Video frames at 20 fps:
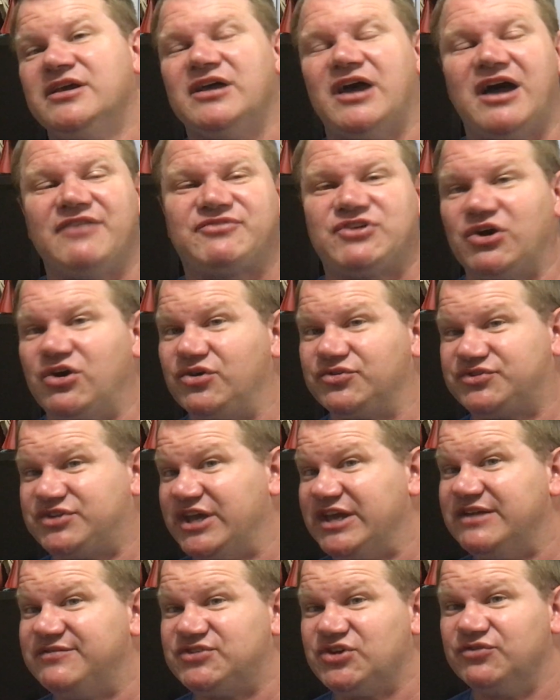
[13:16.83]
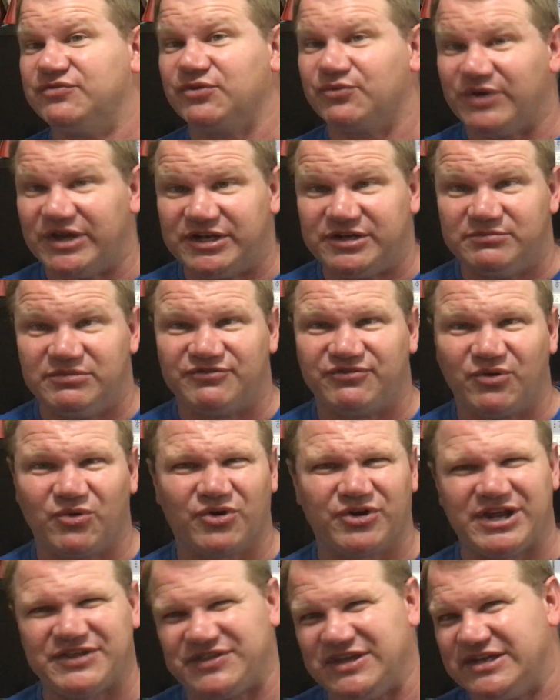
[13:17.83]
I've called Caves overrated
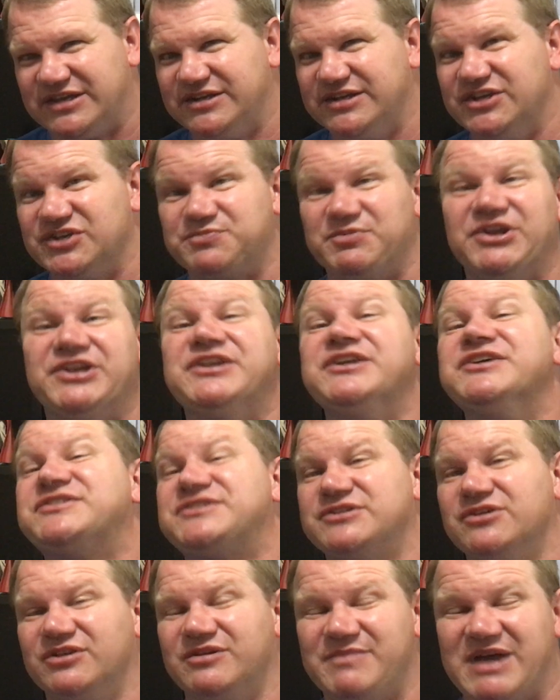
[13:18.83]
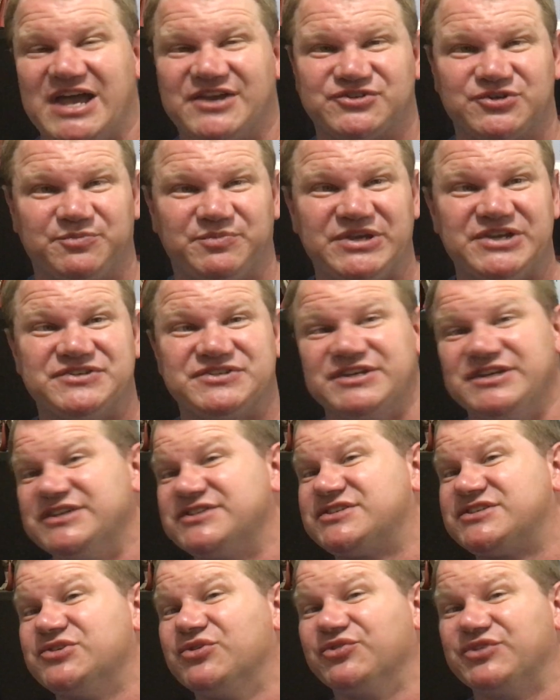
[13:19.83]
before, and I think it is, but it is still a masterpiece. It
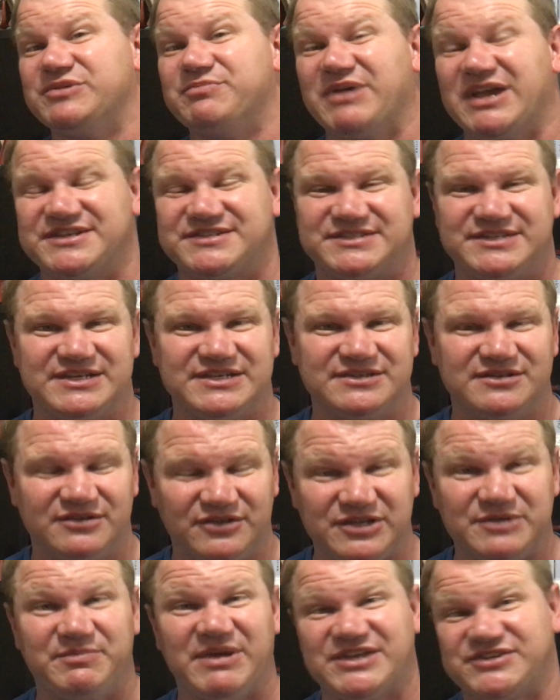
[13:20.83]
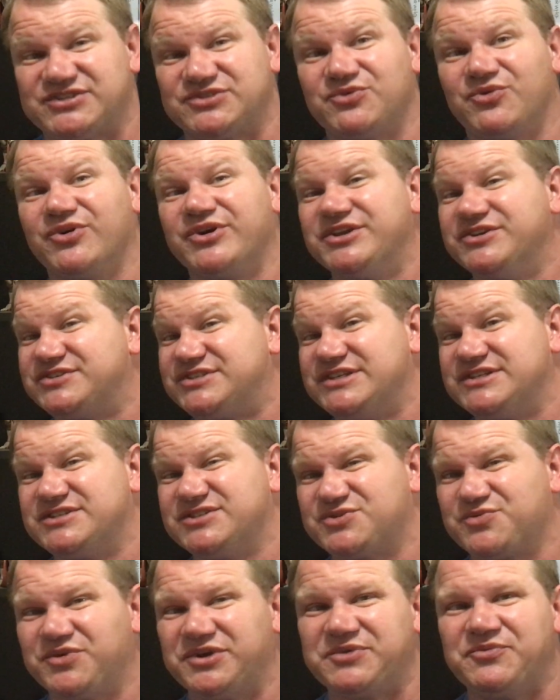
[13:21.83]
is still the best the best story in
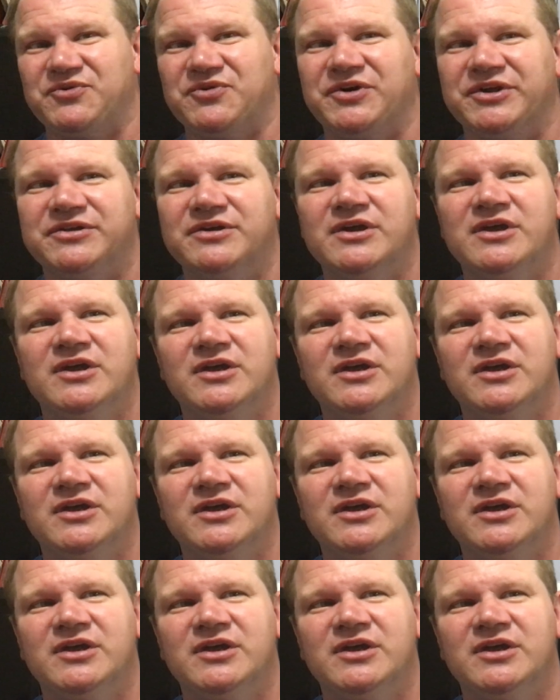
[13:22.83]
season 21.